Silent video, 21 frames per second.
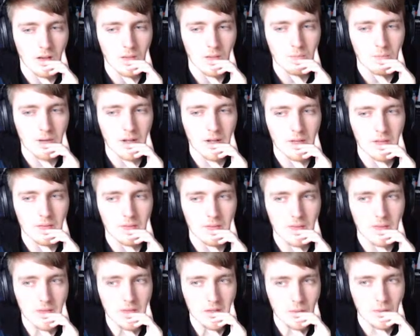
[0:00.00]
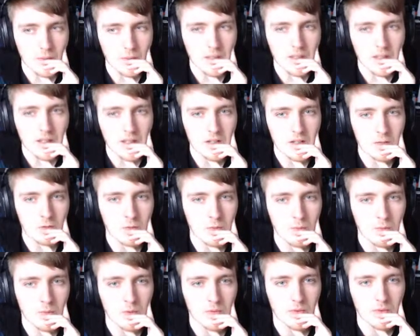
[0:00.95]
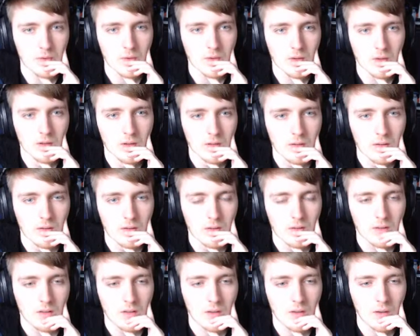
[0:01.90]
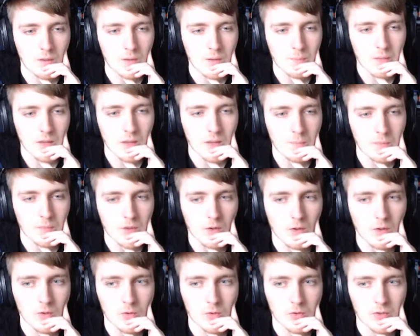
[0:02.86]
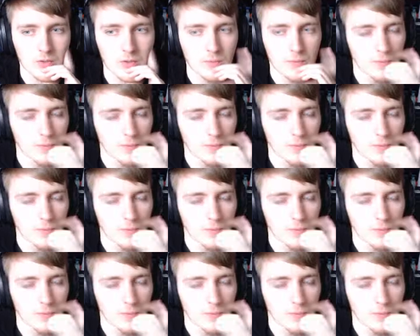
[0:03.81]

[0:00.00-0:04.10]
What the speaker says: but I think we need removal. I'm going to pick up the Cauldron.